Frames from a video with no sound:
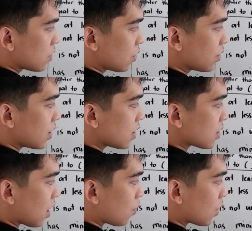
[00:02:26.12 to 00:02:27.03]
So this
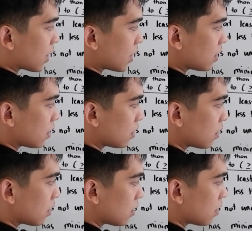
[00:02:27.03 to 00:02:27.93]
is our
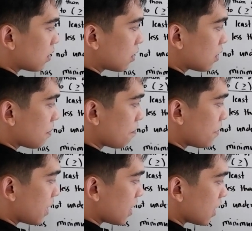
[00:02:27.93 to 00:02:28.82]

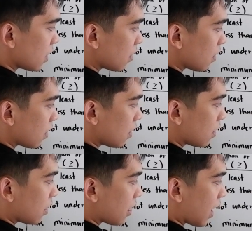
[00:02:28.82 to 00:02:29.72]
b,
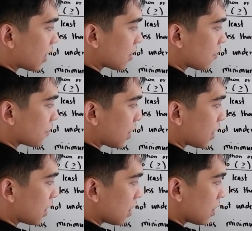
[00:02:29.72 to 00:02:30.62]
negative
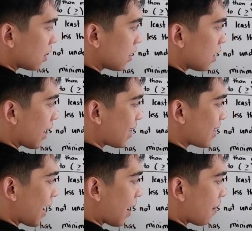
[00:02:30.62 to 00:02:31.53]
3,
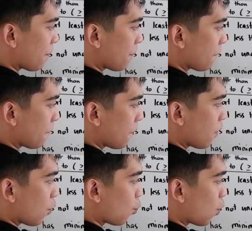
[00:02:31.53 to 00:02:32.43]
and m,
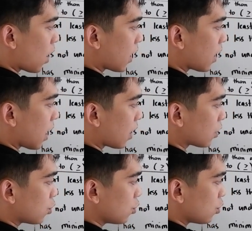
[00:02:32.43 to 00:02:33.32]
2
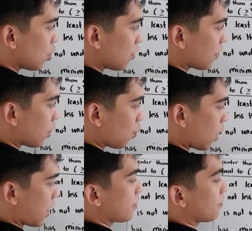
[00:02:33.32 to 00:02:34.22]
over
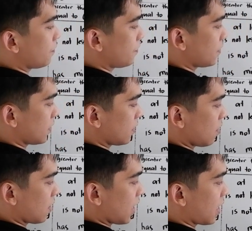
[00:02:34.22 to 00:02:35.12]
1.
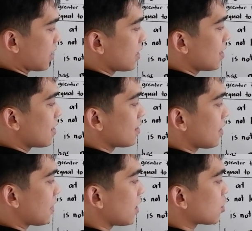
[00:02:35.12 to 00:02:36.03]
Okay,
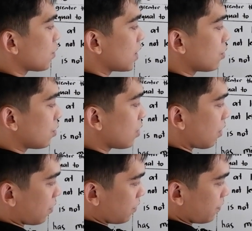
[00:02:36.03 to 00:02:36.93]
the things we need to
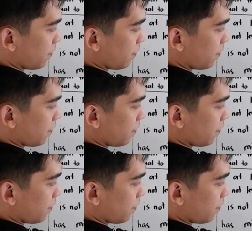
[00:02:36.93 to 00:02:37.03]
know.